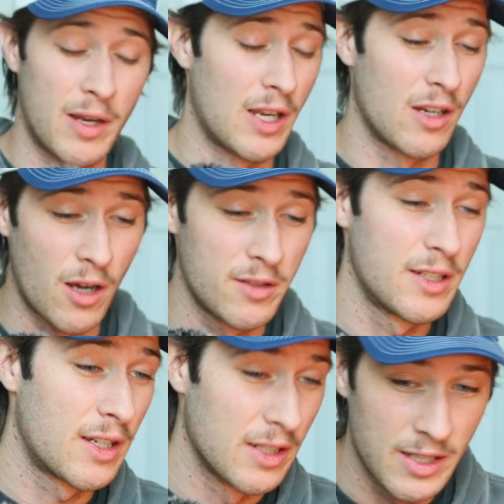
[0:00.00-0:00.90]
making
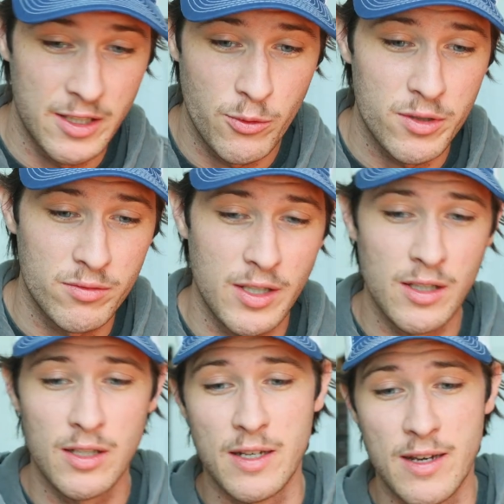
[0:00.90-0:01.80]
content continuously,